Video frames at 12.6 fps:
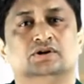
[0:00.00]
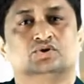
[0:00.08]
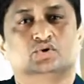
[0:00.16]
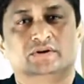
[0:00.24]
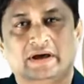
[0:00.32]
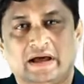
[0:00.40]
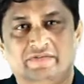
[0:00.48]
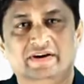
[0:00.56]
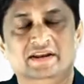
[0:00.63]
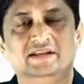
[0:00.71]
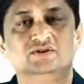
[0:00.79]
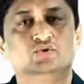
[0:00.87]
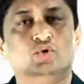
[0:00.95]
So your
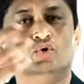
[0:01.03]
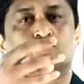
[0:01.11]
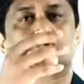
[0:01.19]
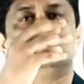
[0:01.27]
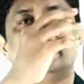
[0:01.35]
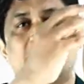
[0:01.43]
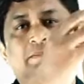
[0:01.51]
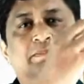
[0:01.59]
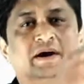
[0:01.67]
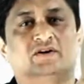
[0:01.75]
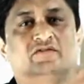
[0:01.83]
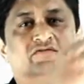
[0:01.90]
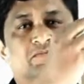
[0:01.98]
awareness goes to that
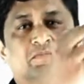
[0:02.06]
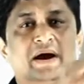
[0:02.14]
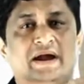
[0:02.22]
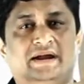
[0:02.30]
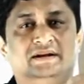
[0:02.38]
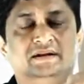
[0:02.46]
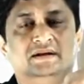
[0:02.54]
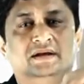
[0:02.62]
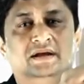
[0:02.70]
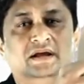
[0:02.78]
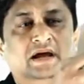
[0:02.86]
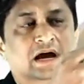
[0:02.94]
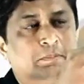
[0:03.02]
part of your mind
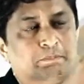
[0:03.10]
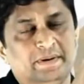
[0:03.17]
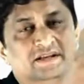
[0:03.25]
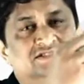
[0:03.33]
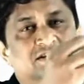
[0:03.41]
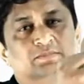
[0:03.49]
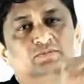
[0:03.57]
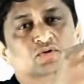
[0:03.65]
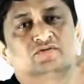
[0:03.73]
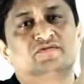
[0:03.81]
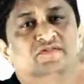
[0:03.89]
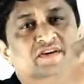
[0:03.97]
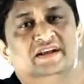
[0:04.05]
and picks up those